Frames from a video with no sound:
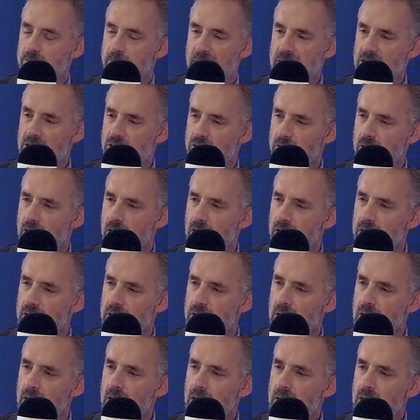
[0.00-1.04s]

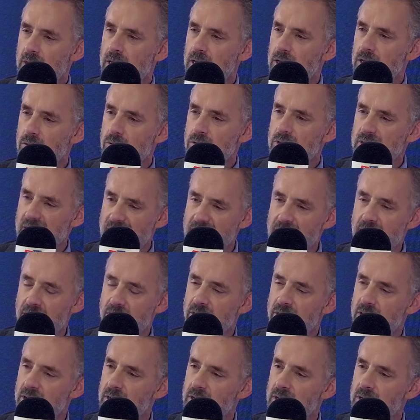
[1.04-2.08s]
patriarchy, then you take
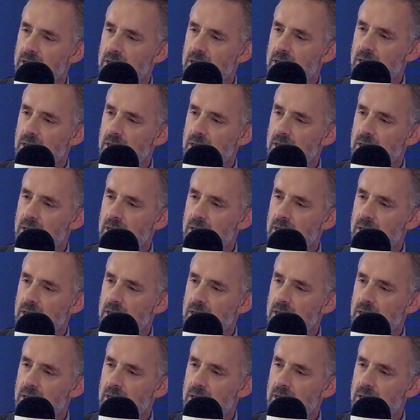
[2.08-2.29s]
the